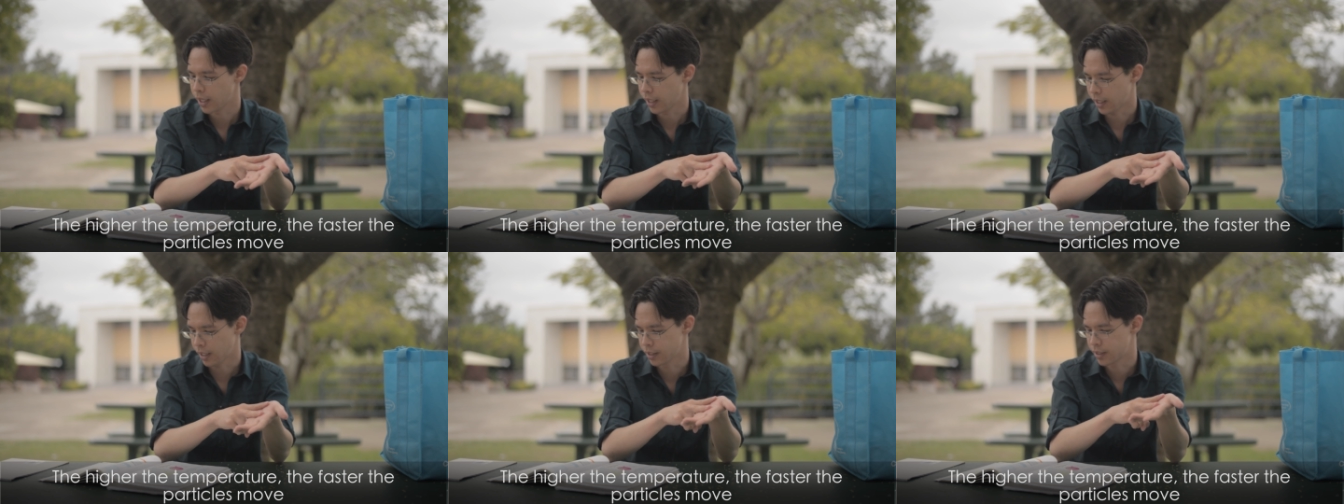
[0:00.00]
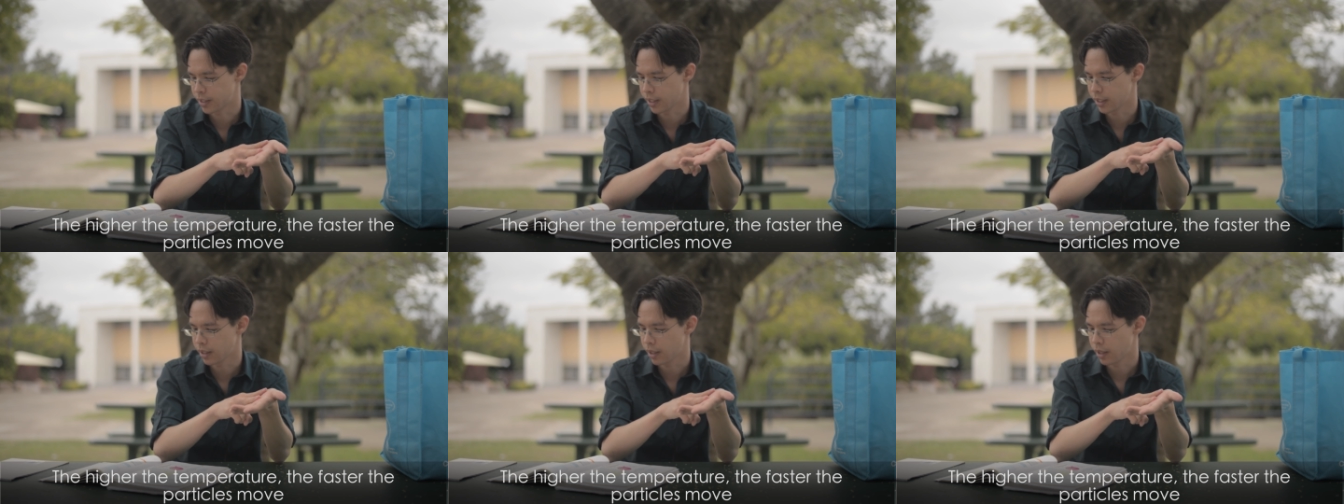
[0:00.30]

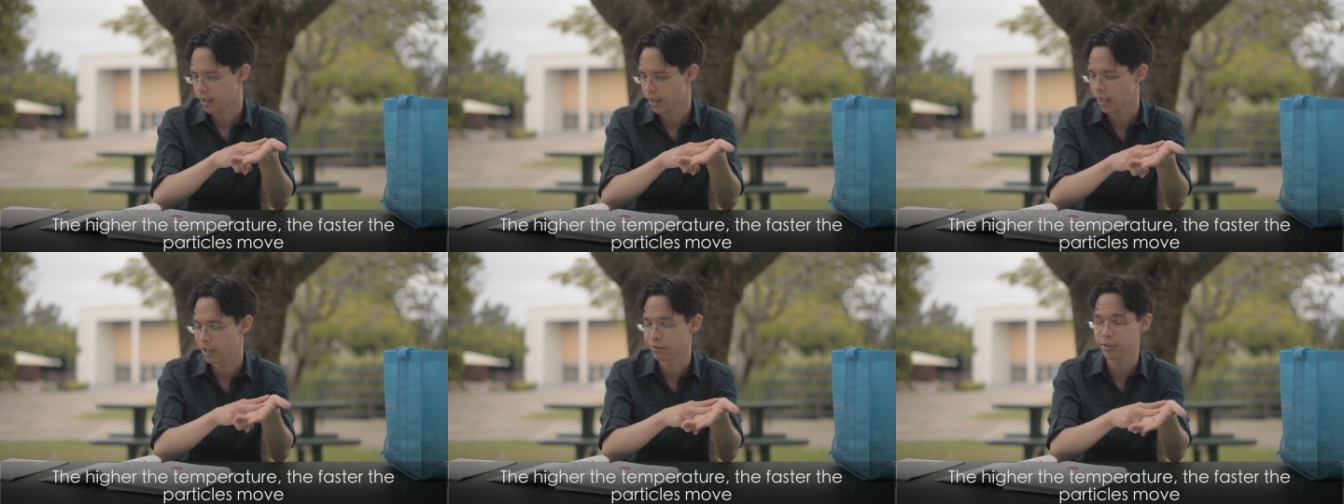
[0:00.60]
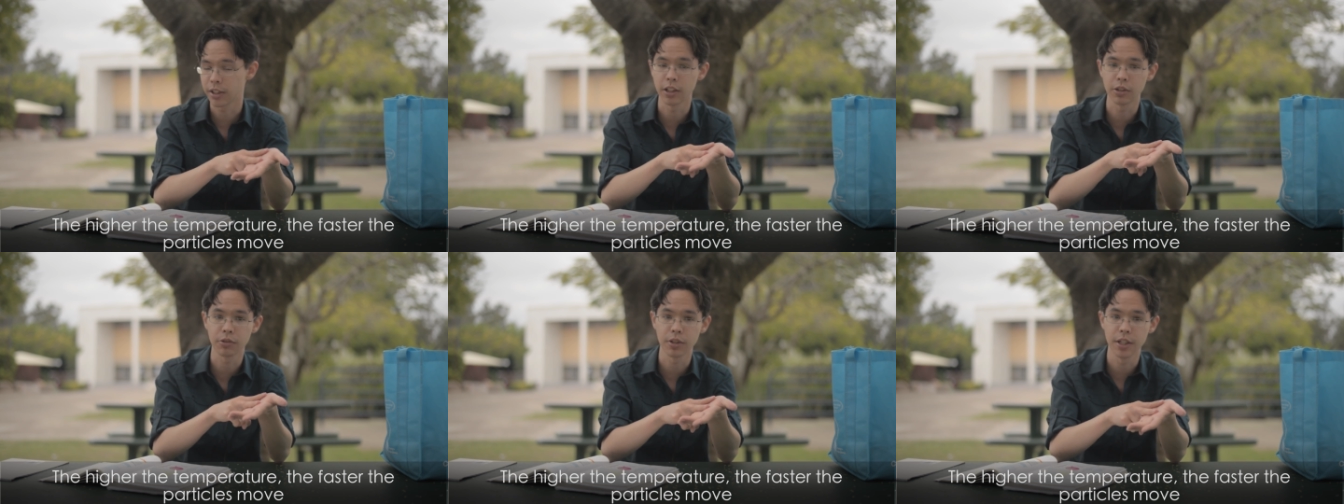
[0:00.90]
as they have
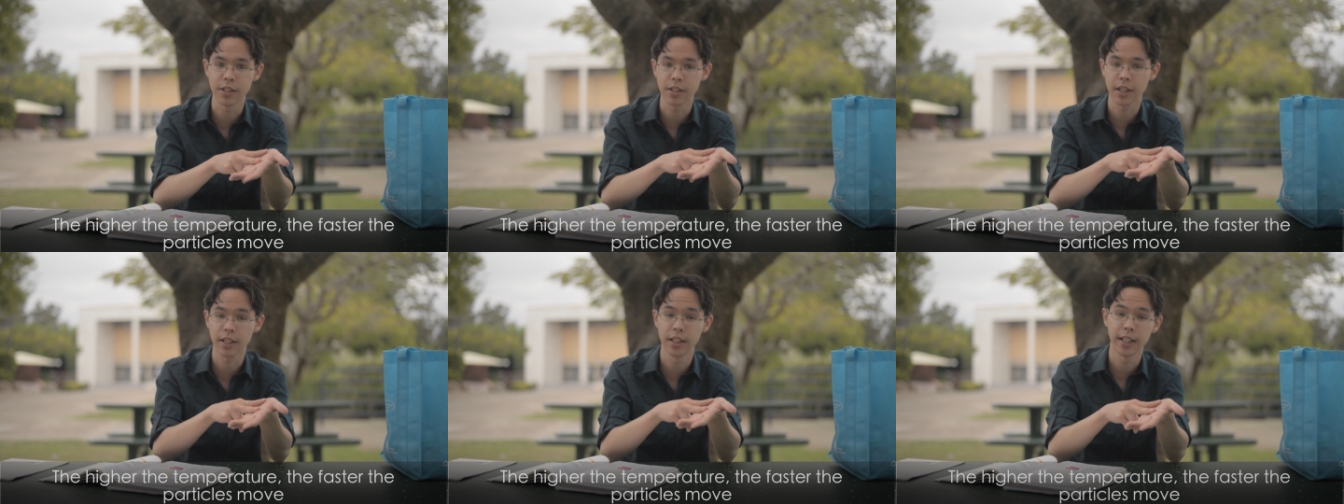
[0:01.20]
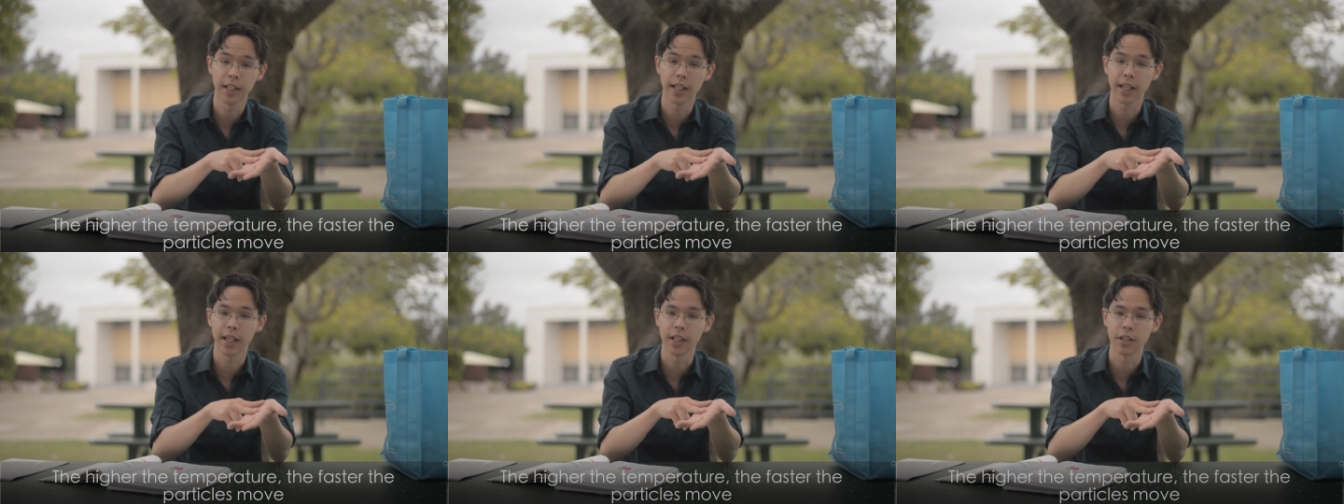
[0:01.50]
increased
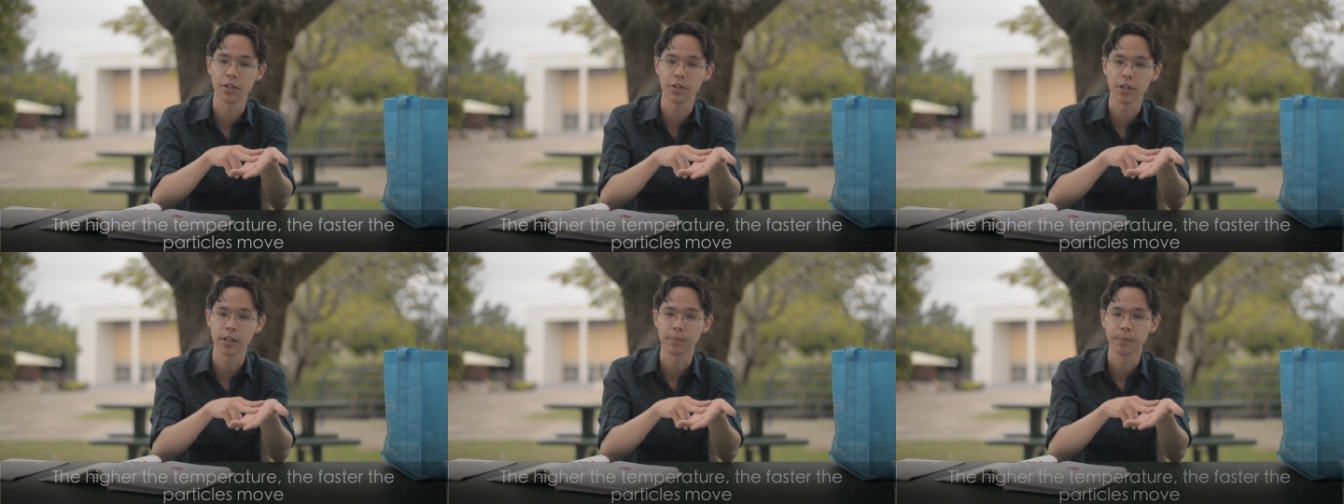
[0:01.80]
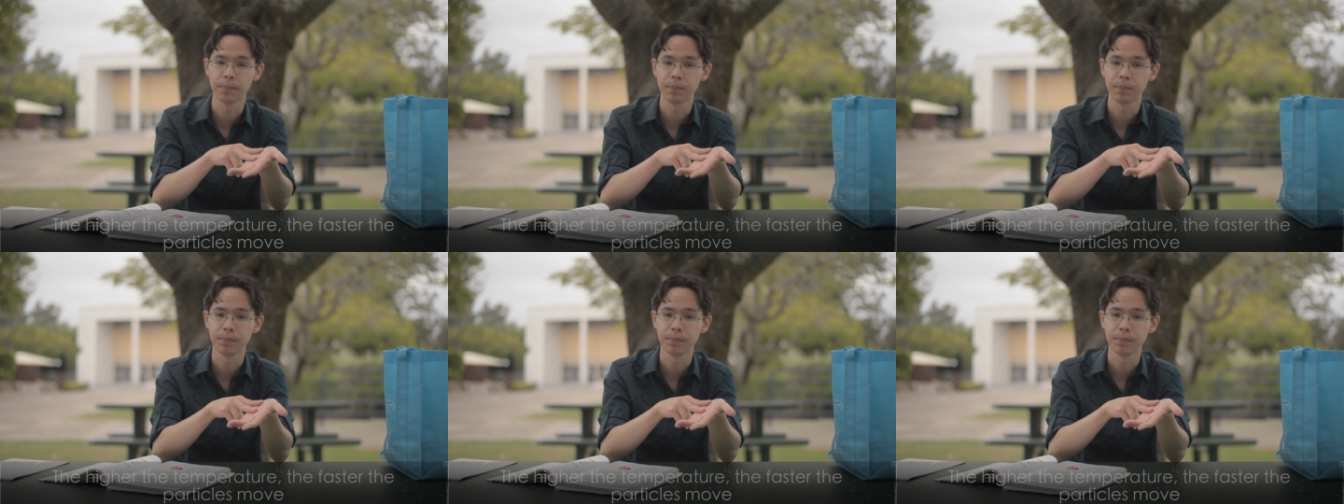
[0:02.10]
kinetic energy.